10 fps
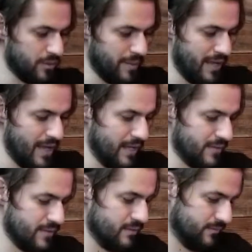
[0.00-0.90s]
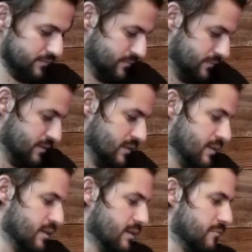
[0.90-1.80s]
pads,
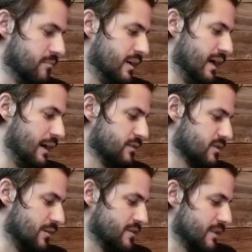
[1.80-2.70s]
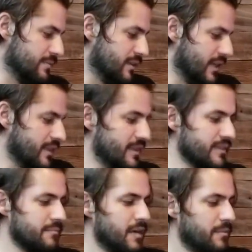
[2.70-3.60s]
but I would start with something like
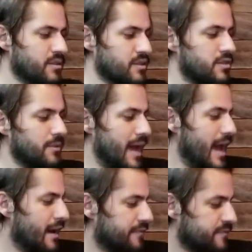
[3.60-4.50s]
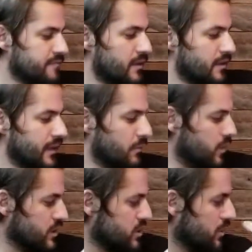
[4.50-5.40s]
this and maybe just do half on like
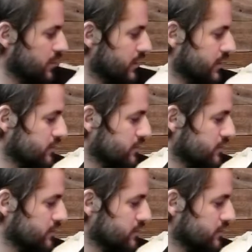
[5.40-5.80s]
one shoulder,